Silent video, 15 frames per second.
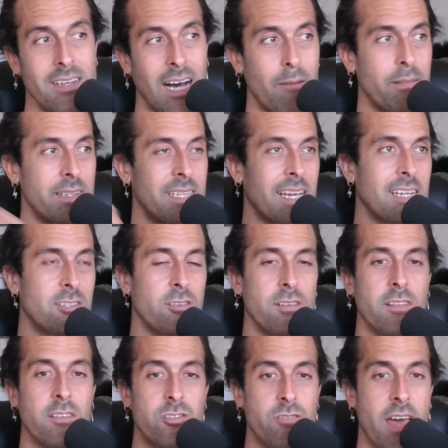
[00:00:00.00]
I'm going to take it to
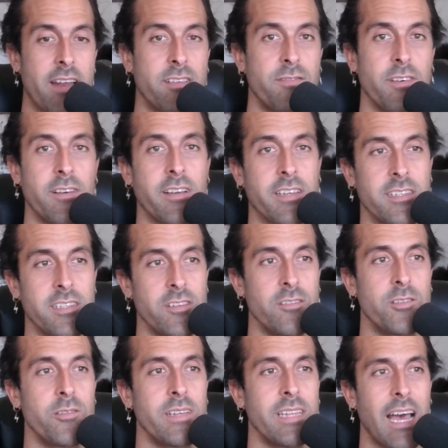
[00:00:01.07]
another stratosphere and continue
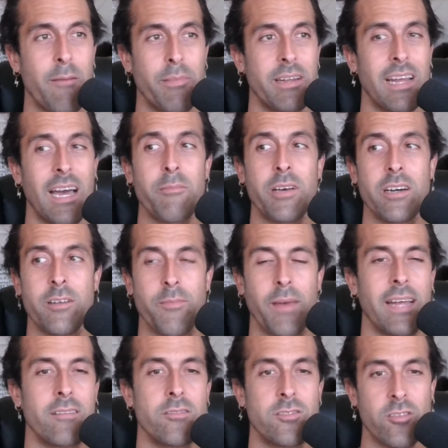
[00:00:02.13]
doing that, but I'm good,
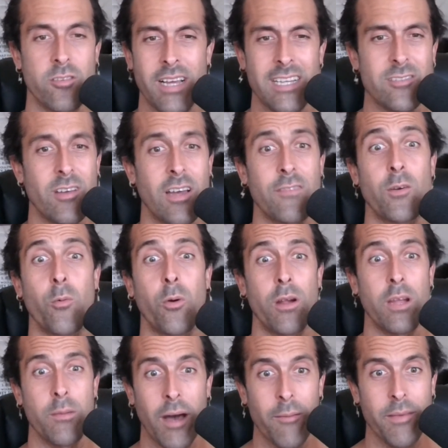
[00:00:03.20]
man. So you guys don't have to
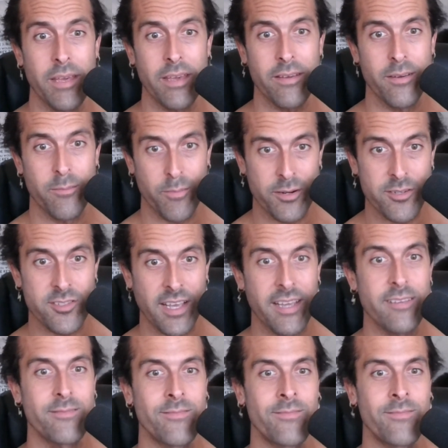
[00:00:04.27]
worry about me per se,